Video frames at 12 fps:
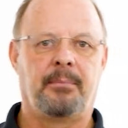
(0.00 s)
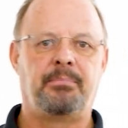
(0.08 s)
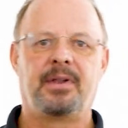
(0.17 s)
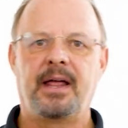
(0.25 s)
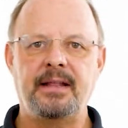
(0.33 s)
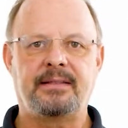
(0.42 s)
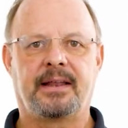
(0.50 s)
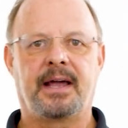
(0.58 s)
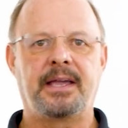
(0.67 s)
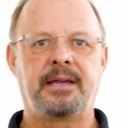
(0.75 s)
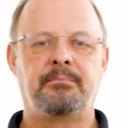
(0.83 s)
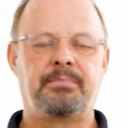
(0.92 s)
plate that
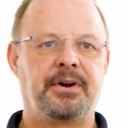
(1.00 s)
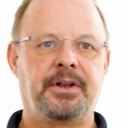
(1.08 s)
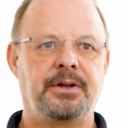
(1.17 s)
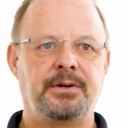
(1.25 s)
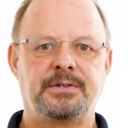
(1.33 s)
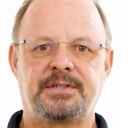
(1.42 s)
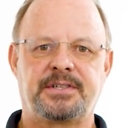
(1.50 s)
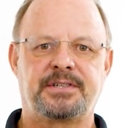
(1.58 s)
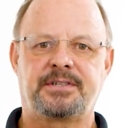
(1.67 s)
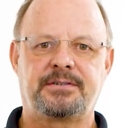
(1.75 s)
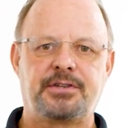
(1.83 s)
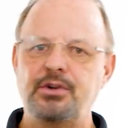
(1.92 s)
I can
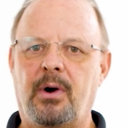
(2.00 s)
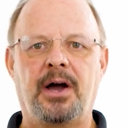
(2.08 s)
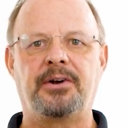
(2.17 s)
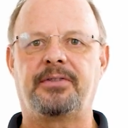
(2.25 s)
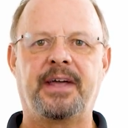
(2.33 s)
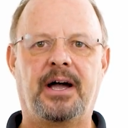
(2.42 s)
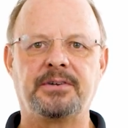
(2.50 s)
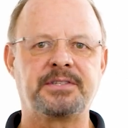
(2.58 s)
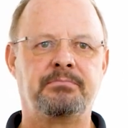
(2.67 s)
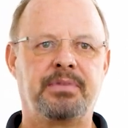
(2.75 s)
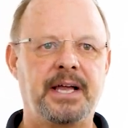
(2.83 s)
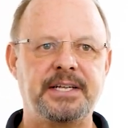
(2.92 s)
produce
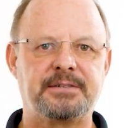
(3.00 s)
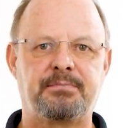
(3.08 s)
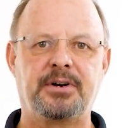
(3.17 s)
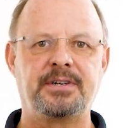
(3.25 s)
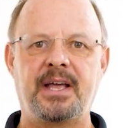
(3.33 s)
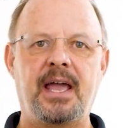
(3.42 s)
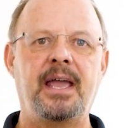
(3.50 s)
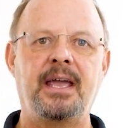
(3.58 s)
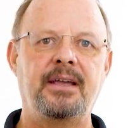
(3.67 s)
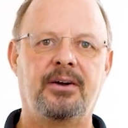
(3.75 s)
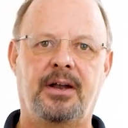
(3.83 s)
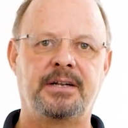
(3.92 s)
200,000 plates per
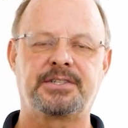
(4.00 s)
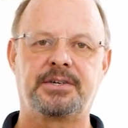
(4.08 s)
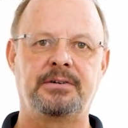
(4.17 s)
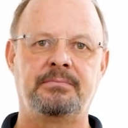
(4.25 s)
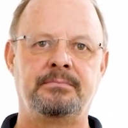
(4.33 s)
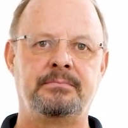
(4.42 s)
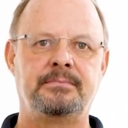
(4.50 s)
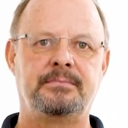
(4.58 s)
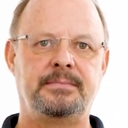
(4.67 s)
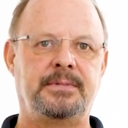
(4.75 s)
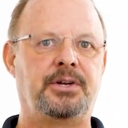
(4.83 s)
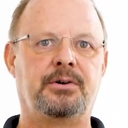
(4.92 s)
day on a
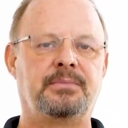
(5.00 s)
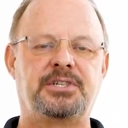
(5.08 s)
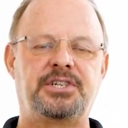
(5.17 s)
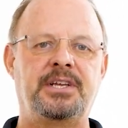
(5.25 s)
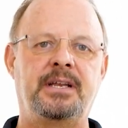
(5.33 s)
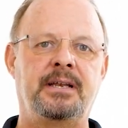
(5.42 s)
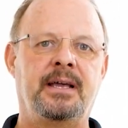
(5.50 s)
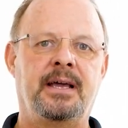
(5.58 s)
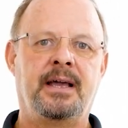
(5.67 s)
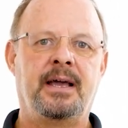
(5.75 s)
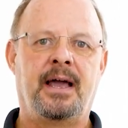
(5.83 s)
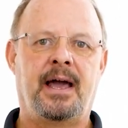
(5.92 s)
certain machine
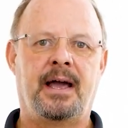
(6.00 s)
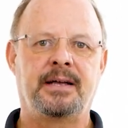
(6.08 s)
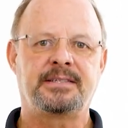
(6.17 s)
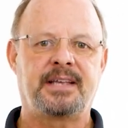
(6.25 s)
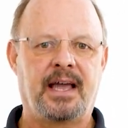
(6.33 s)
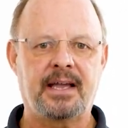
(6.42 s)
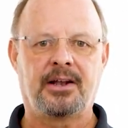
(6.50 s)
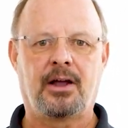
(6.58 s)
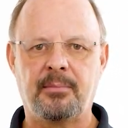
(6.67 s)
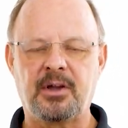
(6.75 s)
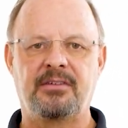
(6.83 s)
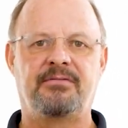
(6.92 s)
has
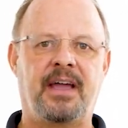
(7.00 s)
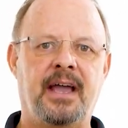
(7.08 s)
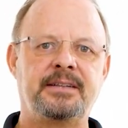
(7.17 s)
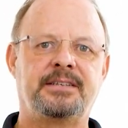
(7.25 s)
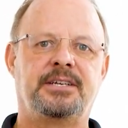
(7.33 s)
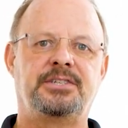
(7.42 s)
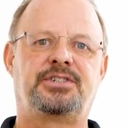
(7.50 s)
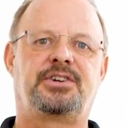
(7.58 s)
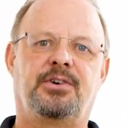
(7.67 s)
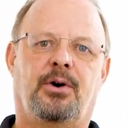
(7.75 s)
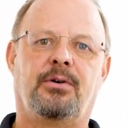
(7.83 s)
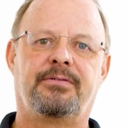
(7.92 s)
economic advantage
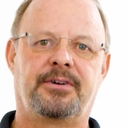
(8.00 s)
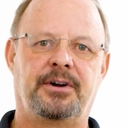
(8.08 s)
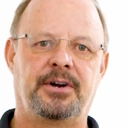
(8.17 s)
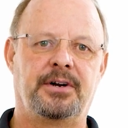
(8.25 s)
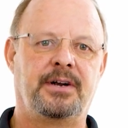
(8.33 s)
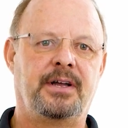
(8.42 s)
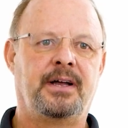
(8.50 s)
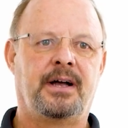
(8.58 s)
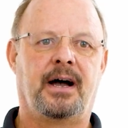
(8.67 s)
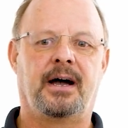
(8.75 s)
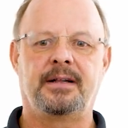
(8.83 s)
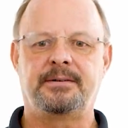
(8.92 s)
over
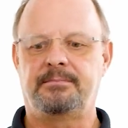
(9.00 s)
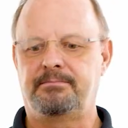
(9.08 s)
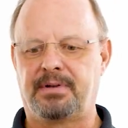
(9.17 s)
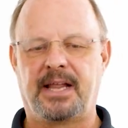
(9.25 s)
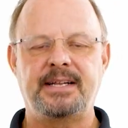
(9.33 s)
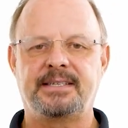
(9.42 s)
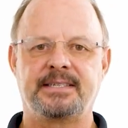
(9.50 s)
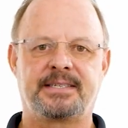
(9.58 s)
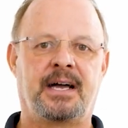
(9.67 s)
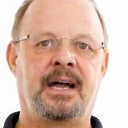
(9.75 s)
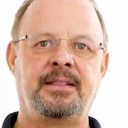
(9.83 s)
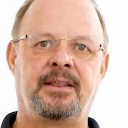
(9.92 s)
a plate
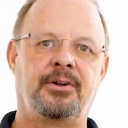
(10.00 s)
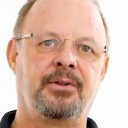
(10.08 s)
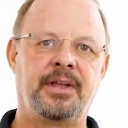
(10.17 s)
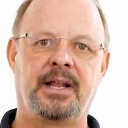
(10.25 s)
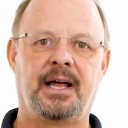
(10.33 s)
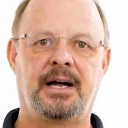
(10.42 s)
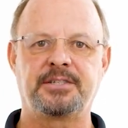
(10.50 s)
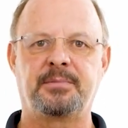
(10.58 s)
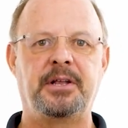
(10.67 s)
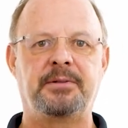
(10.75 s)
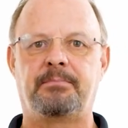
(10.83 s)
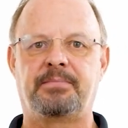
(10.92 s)
design that only allows
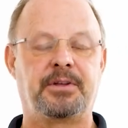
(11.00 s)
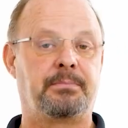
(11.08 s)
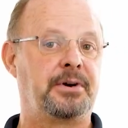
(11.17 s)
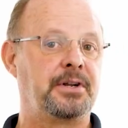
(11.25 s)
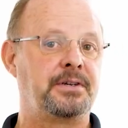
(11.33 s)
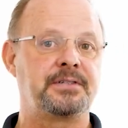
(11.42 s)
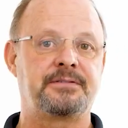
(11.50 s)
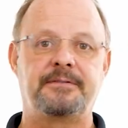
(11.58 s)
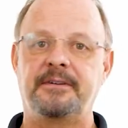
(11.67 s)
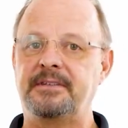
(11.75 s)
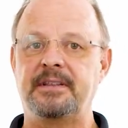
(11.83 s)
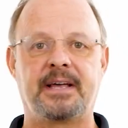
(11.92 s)
me to produce
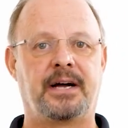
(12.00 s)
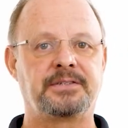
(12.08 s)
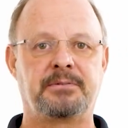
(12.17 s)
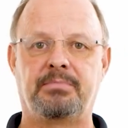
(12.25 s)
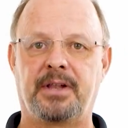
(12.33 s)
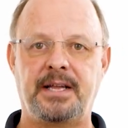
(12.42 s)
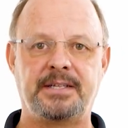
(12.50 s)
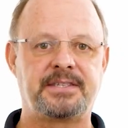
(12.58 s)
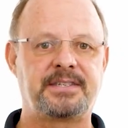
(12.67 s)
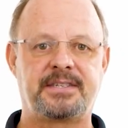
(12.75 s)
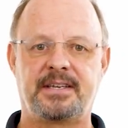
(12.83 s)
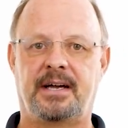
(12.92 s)
50,000
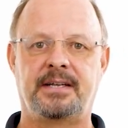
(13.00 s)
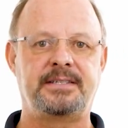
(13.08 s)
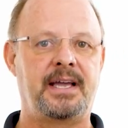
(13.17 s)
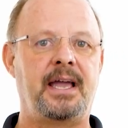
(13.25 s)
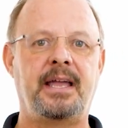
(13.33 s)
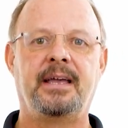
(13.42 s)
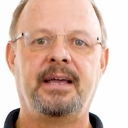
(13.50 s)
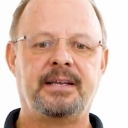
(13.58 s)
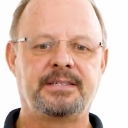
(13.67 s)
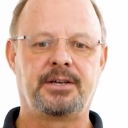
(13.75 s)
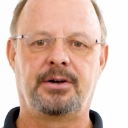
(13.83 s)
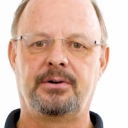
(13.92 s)
plates a day.
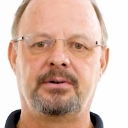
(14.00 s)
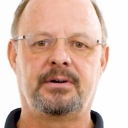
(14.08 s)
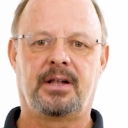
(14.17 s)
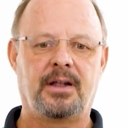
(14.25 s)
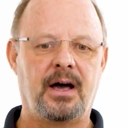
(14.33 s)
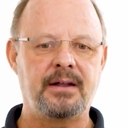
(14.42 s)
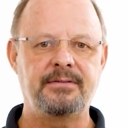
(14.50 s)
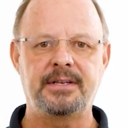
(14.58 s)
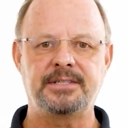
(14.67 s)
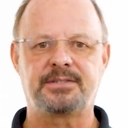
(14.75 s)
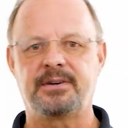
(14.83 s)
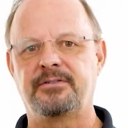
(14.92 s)
So a lot of it
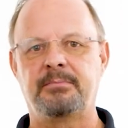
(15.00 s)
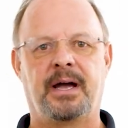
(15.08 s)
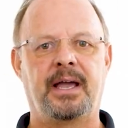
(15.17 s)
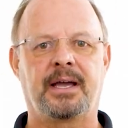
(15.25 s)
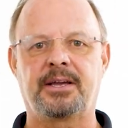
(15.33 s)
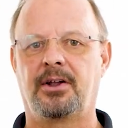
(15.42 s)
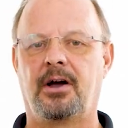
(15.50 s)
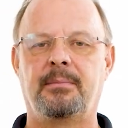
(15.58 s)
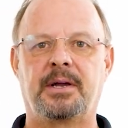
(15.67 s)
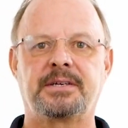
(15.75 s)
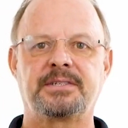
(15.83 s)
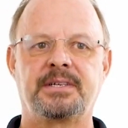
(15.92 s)
is driven by
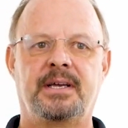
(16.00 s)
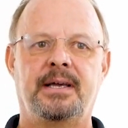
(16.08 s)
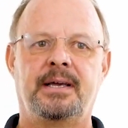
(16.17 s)
economics.